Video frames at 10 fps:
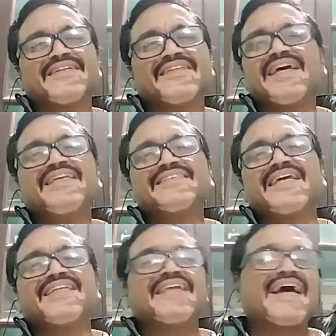Then he's
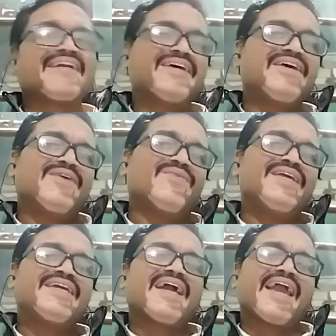saying that
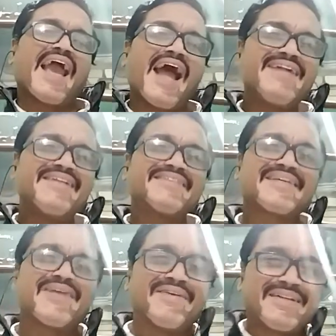we can
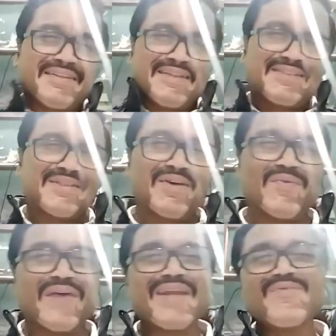discover this
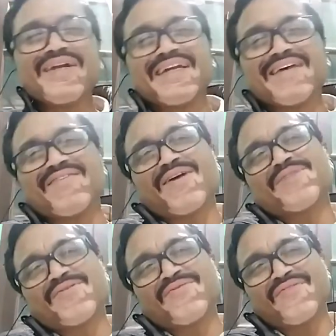when we
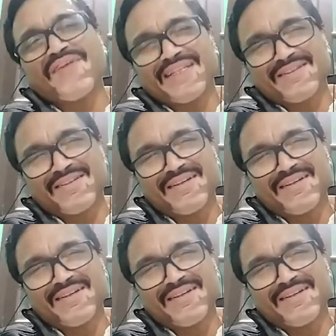develop the faith.